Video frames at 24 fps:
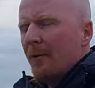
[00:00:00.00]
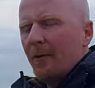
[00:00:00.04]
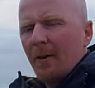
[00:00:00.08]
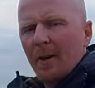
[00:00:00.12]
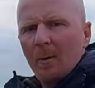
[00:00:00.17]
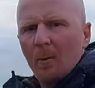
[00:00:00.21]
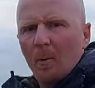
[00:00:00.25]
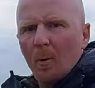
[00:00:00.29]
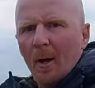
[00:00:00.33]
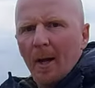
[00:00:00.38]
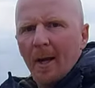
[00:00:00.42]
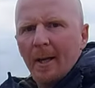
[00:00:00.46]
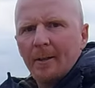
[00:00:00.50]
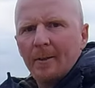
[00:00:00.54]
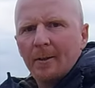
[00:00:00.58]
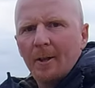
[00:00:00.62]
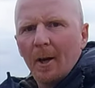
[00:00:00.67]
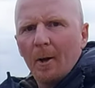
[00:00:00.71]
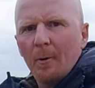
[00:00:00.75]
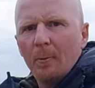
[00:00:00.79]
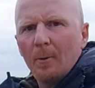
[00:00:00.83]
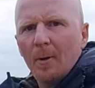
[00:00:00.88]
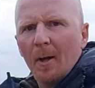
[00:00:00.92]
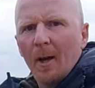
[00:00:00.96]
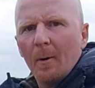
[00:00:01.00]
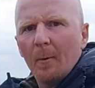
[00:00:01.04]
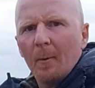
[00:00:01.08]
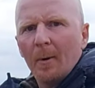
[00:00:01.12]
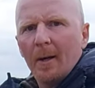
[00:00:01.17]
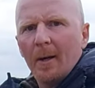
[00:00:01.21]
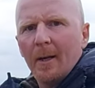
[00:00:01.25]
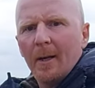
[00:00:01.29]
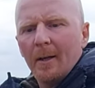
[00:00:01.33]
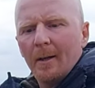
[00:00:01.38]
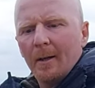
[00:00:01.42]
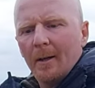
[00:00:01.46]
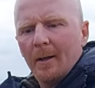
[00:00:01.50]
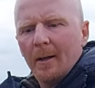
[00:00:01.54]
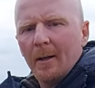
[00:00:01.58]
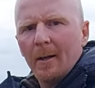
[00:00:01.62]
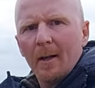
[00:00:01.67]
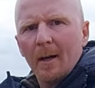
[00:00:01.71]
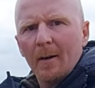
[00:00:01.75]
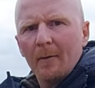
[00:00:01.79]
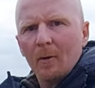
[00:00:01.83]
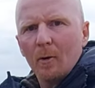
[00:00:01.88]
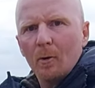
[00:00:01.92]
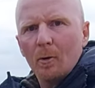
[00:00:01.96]
think I'll head down that way
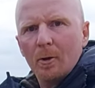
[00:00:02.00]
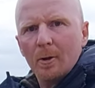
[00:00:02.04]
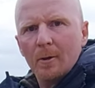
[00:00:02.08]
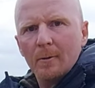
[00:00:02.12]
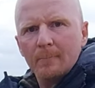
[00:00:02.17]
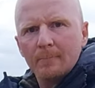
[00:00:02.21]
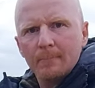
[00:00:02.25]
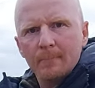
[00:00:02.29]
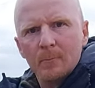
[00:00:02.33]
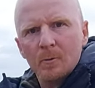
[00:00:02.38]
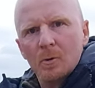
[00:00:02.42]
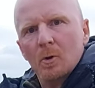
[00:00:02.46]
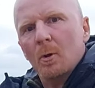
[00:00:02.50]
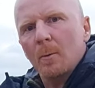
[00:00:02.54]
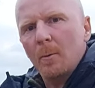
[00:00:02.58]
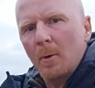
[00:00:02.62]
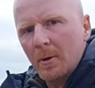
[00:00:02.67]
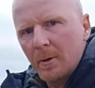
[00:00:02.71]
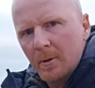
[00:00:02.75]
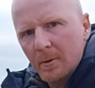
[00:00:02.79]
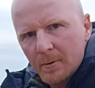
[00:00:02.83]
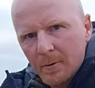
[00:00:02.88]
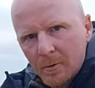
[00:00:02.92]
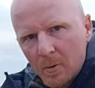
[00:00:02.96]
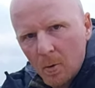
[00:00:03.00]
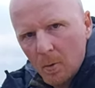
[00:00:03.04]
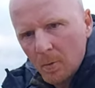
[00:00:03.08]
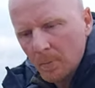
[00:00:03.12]
and have a look. So come on, let's